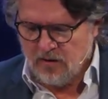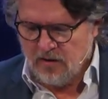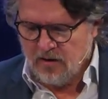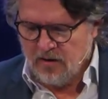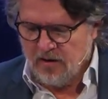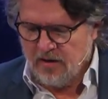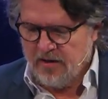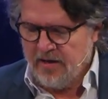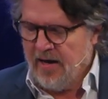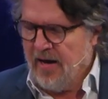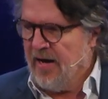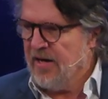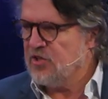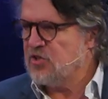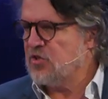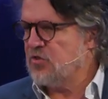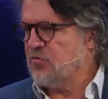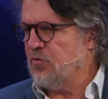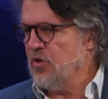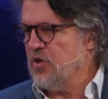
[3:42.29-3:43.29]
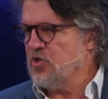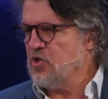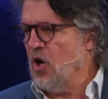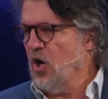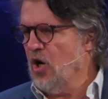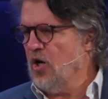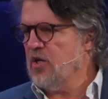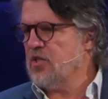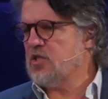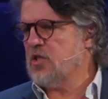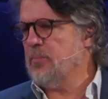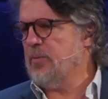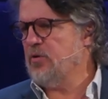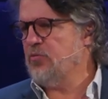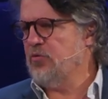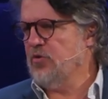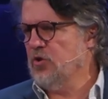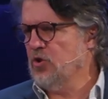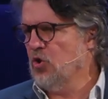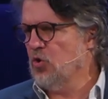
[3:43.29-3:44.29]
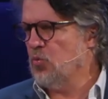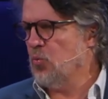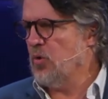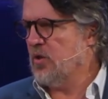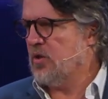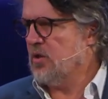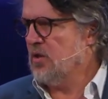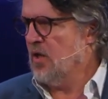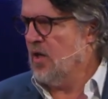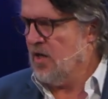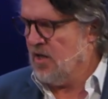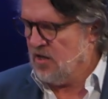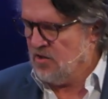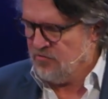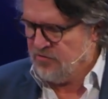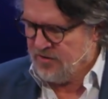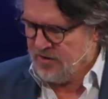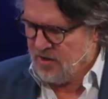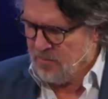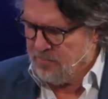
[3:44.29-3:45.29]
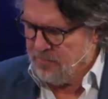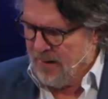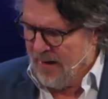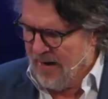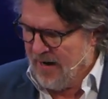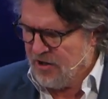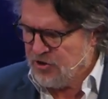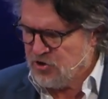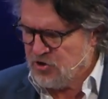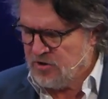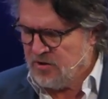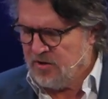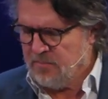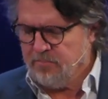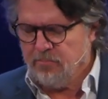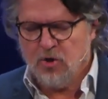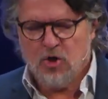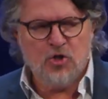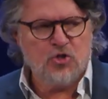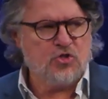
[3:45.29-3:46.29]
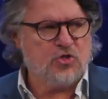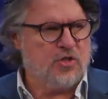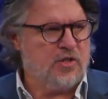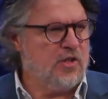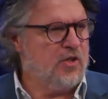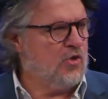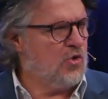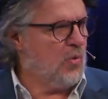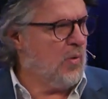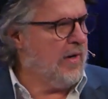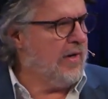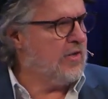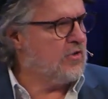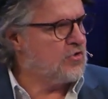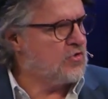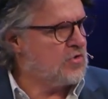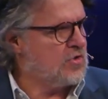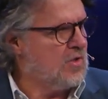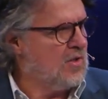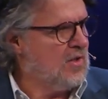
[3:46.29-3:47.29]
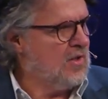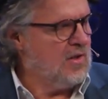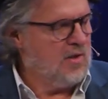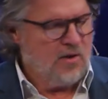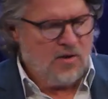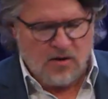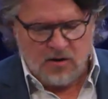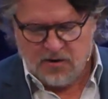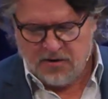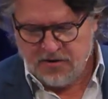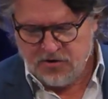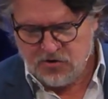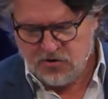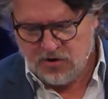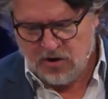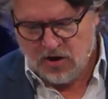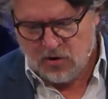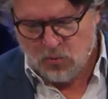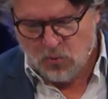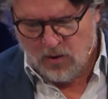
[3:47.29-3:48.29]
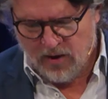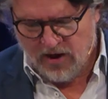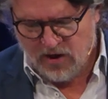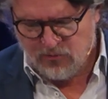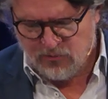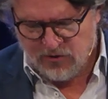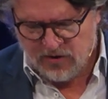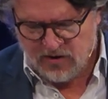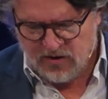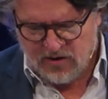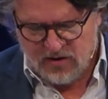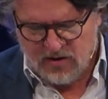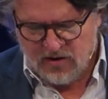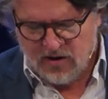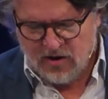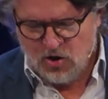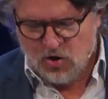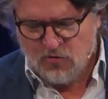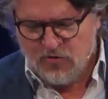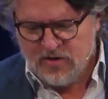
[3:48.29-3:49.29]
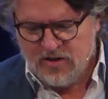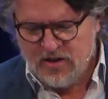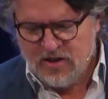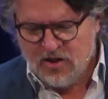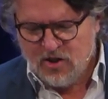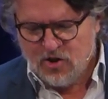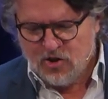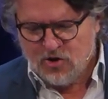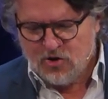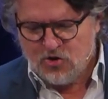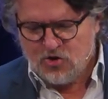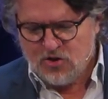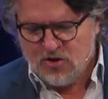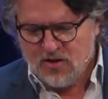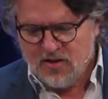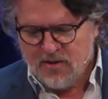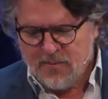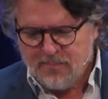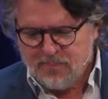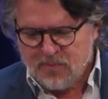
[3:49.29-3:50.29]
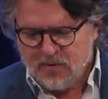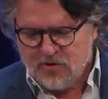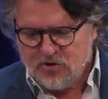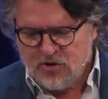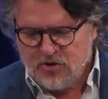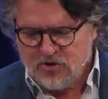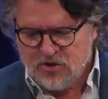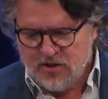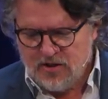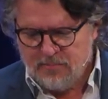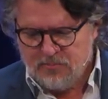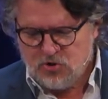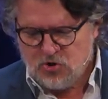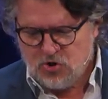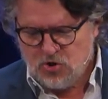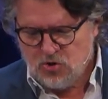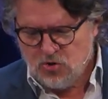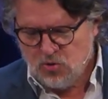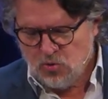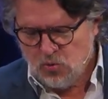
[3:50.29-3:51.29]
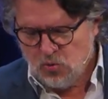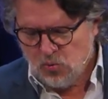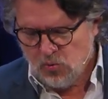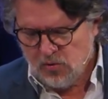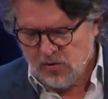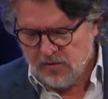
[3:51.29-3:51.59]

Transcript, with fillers: and he asks for his heart to be filled with love and compassion and mercy and grace on his young wife. And, and over the years, she seems to